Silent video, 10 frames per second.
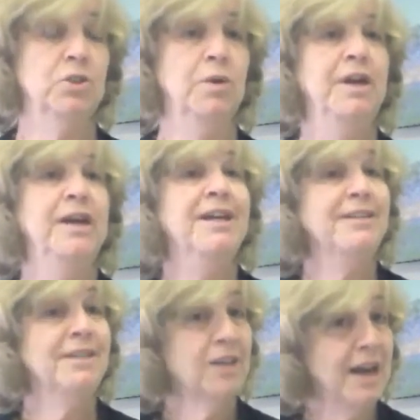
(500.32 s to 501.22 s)
So
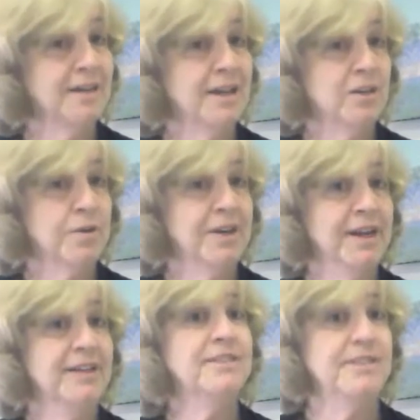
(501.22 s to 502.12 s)
online
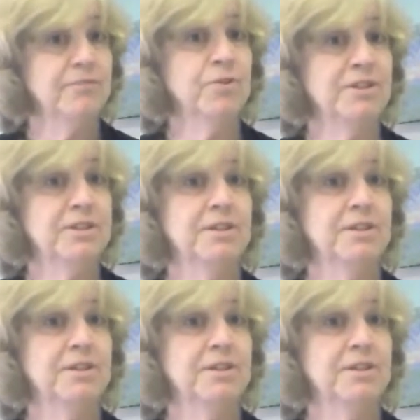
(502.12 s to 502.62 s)
learning is different,